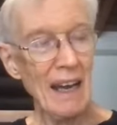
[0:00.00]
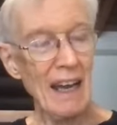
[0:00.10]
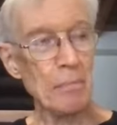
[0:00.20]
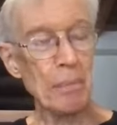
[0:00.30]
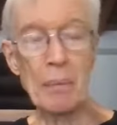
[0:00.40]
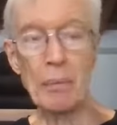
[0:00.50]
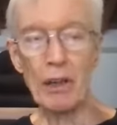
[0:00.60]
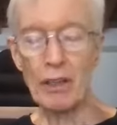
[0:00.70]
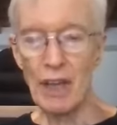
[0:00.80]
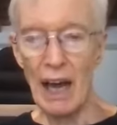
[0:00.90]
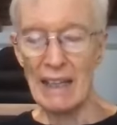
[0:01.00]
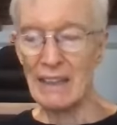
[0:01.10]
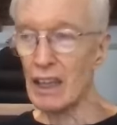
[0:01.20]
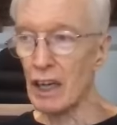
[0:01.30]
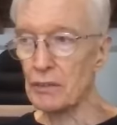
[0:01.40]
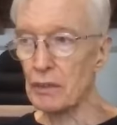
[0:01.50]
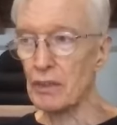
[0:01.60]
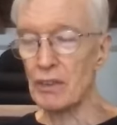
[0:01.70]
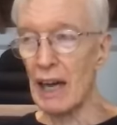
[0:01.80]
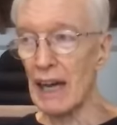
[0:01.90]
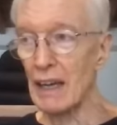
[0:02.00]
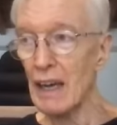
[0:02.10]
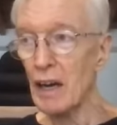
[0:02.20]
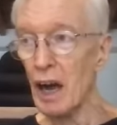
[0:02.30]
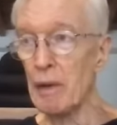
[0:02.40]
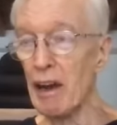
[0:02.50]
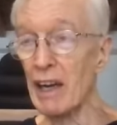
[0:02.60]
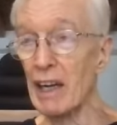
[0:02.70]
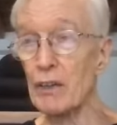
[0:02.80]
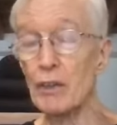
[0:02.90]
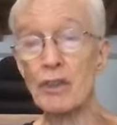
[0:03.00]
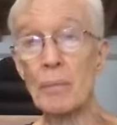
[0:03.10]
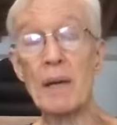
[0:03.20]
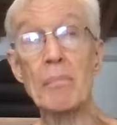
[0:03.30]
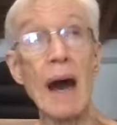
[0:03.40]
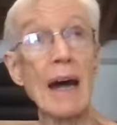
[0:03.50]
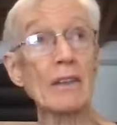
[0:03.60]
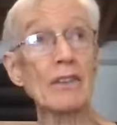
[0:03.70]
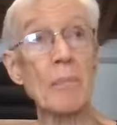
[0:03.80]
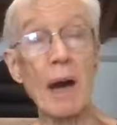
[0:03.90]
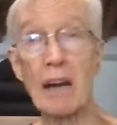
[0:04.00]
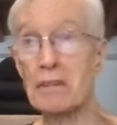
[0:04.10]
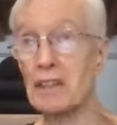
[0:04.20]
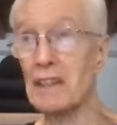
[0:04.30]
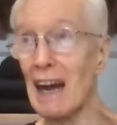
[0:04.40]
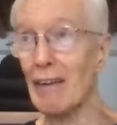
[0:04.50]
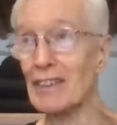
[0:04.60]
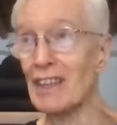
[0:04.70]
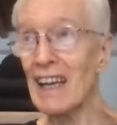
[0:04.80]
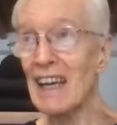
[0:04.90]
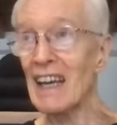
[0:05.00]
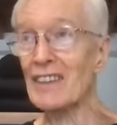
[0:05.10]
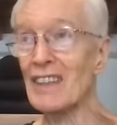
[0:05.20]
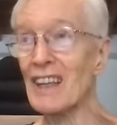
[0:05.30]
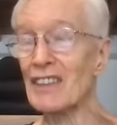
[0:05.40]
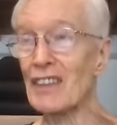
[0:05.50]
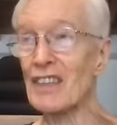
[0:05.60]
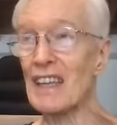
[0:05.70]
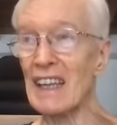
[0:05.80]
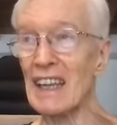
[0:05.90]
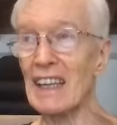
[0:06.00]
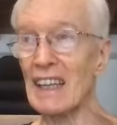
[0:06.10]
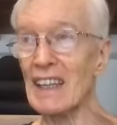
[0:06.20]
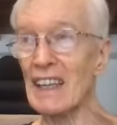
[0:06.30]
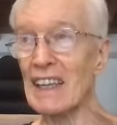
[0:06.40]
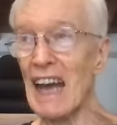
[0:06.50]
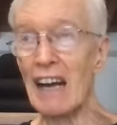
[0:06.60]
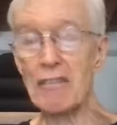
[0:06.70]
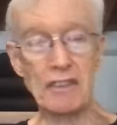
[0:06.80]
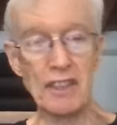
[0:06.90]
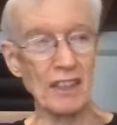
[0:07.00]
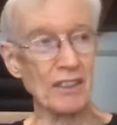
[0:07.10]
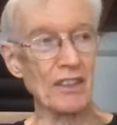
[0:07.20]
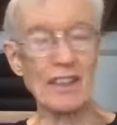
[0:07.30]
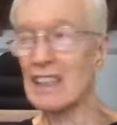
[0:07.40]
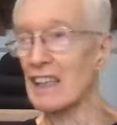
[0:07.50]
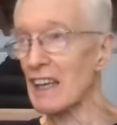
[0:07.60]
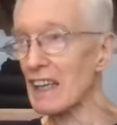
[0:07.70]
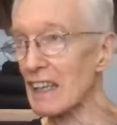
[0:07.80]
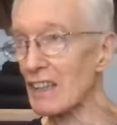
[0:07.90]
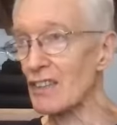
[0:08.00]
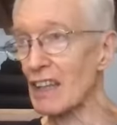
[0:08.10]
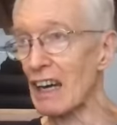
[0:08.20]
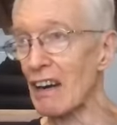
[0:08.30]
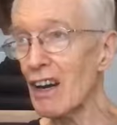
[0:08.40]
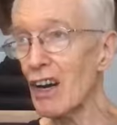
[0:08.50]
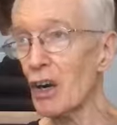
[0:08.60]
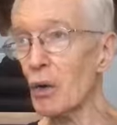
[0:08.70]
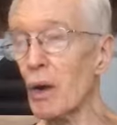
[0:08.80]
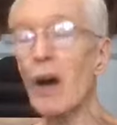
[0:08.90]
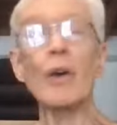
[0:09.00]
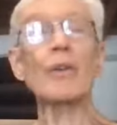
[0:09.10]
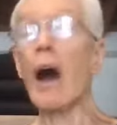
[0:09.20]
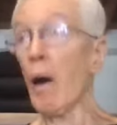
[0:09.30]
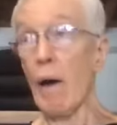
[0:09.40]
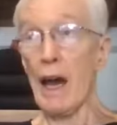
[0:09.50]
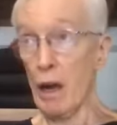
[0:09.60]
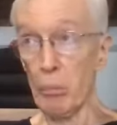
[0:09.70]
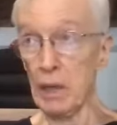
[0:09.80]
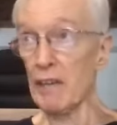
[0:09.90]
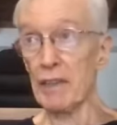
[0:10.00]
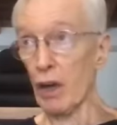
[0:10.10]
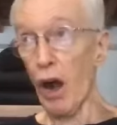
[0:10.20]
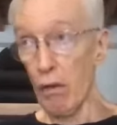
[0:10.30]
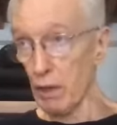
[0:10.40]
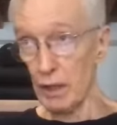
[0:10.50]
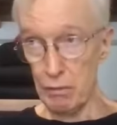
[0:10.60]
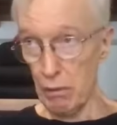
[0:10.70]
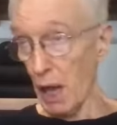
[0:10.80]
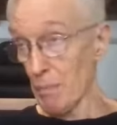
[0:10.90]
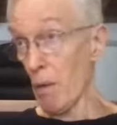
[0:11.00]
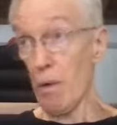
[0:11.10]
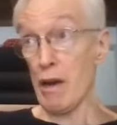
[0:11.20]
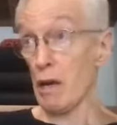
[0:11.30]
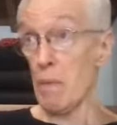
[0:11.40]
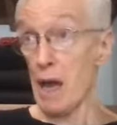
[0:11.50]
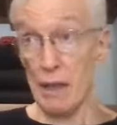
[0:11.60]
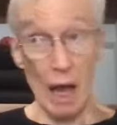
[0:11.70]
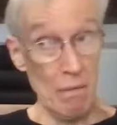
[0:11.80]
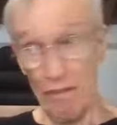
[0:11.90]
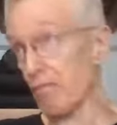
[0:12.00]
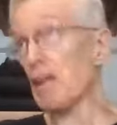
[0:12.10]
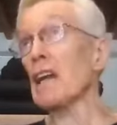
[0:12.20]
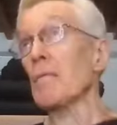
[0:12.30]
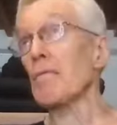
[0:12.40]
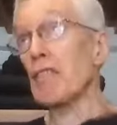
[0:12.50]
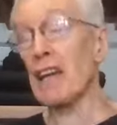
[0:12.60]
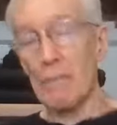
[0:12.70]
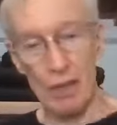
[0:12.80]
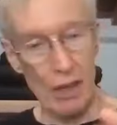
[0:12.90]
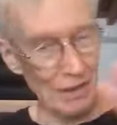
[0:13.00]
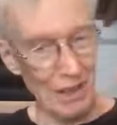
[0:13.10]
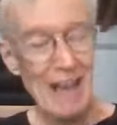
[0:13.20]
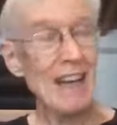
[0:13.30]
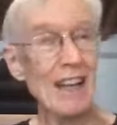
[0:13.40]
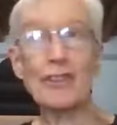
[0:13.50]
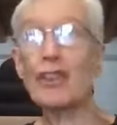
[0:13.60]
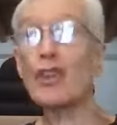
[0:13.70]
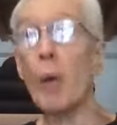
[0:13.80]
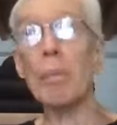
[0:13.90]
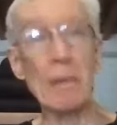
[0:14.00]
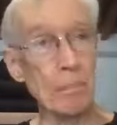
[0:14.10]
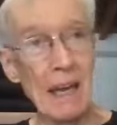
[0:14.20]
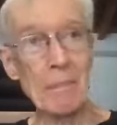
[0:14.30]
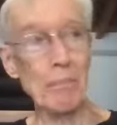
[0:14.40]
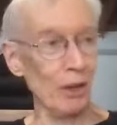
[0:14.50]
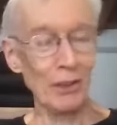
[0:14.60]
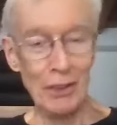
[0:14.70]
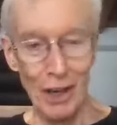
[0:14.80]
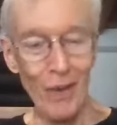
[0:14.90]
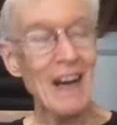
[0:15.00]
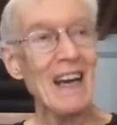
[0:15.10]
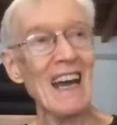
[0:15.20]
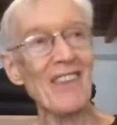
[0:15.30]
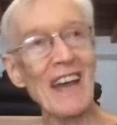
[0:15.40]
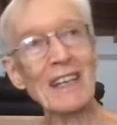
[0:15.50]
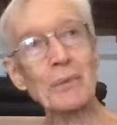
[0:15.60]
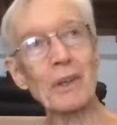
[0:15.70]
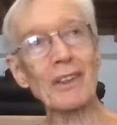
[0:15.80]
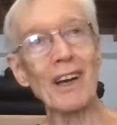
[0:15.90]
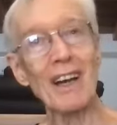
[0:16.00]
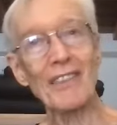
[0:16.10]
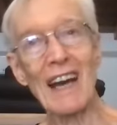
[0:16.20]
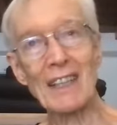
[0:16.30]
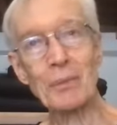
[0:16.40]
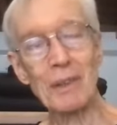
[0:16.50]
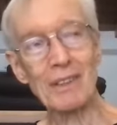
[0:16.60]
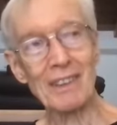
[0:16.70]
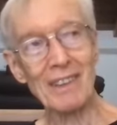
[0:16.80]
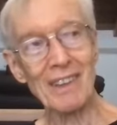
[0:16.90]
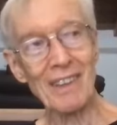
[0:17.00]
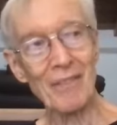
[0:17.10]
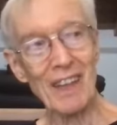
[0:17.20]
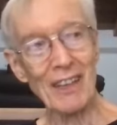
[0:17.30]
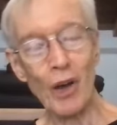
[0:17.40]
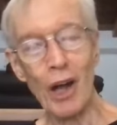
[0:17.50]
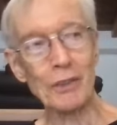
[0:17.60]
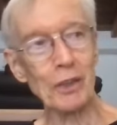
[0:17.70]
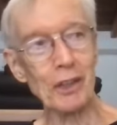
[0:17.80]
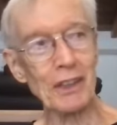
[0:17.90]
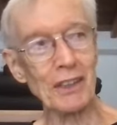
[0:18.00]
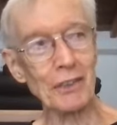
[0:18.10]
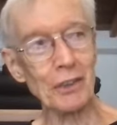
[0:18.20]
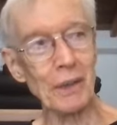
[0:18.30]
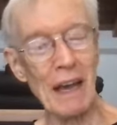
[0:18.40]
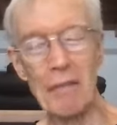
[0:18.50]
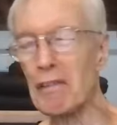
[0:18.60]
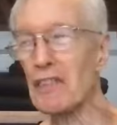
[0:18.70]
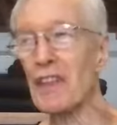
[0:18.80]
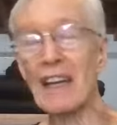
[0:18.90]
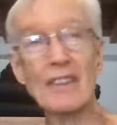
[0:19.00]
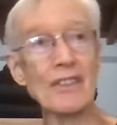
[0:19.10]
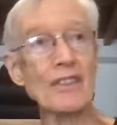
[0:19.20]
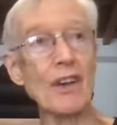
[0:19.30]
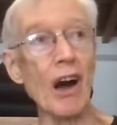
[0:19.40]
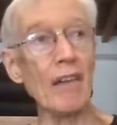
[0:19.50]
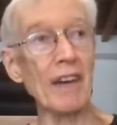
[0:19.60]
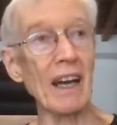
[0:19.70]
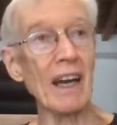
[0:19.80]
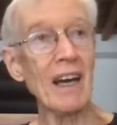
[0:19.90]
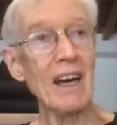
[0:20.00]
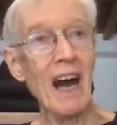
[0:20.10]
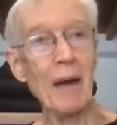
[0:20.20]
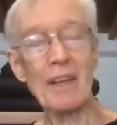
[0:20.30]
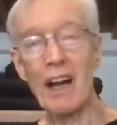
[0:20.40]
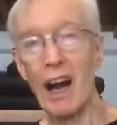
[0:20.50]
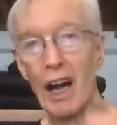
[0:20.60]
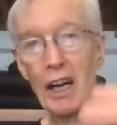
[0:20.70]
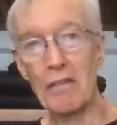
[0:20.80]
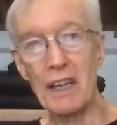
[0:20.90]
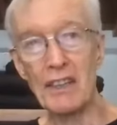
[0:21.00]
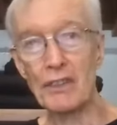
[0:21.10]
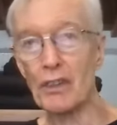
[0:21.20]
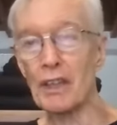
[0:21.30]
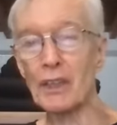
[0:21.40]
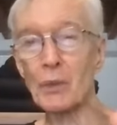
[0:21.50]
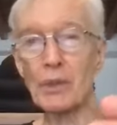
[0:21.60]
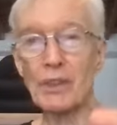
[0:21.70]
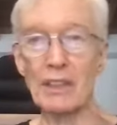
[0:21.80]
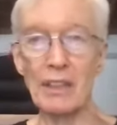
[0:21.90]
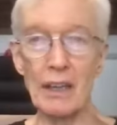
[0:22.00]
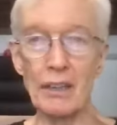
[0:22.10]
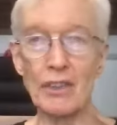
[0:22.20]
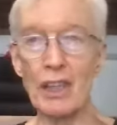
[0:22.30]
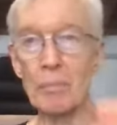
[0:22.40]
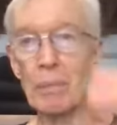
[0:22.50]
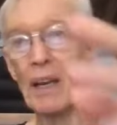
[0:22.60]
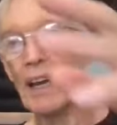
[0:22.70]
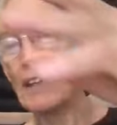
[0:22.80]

And people are dying. The countries are dying. America used to be a model democracy. Now it's a, it's, it's just an idiot, idiocracy. It's just these idiots there who, who, oh, I don't believe the COVID is real. I'm not wearing a mask. I'm afraid. I'm free. it's stupid people, you know. And that's what that's what it's all turned into. Everything is dissolving. I mean, Hungary is turned into a dictatorship, and